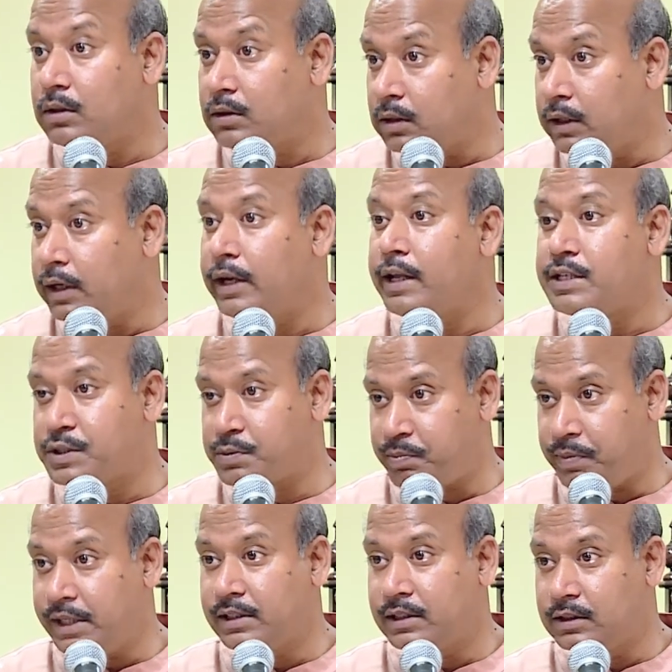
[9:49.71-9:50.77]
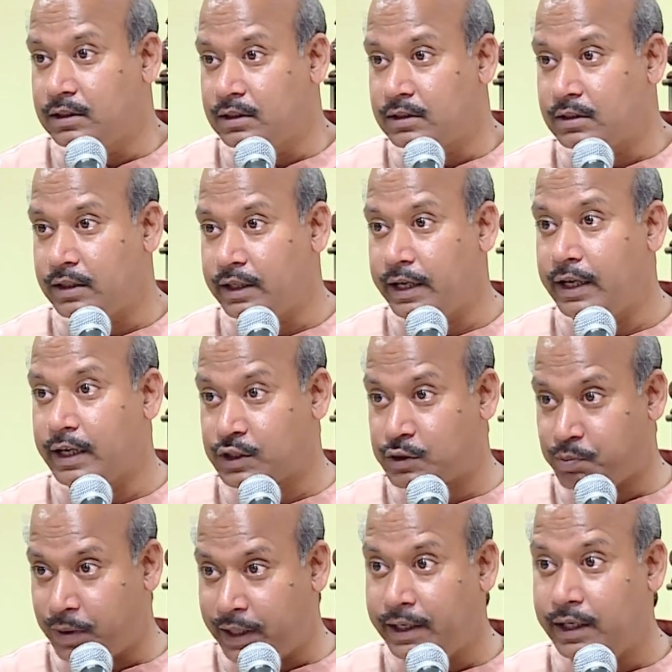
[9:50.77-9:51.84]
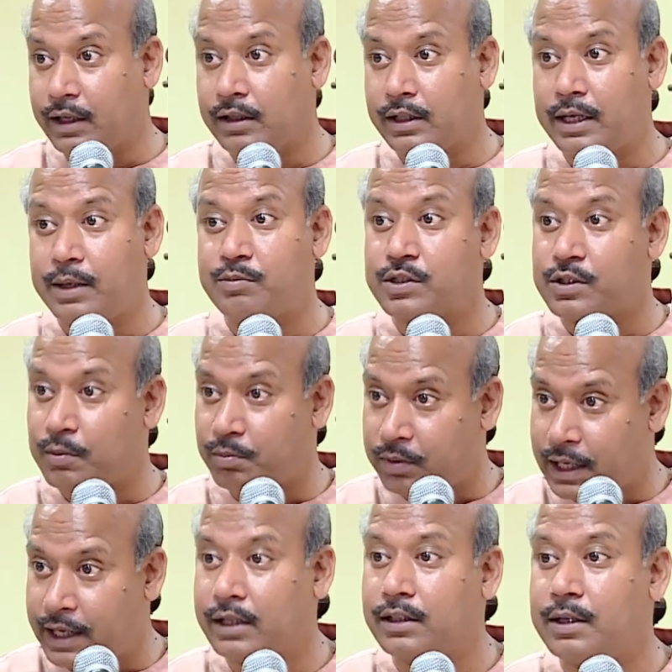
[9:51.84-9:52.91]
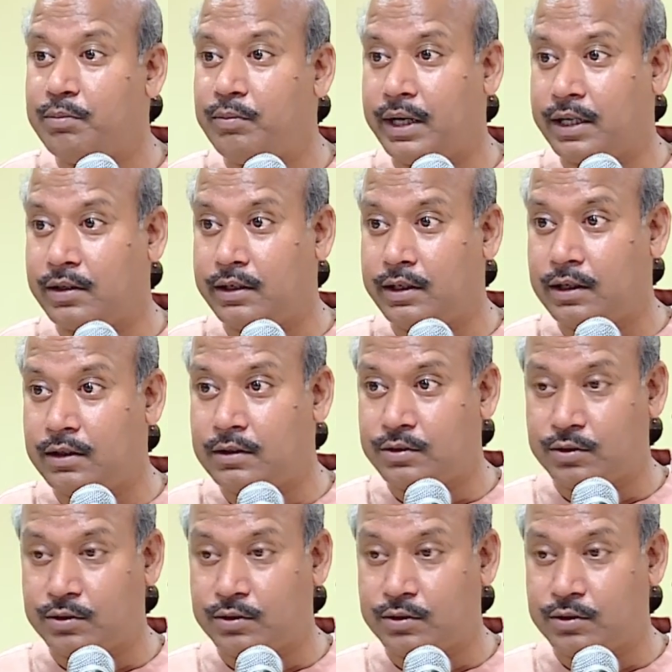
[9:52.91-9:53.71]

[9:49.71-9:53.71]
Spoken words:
30 speakers, explaining them, supplying them materials.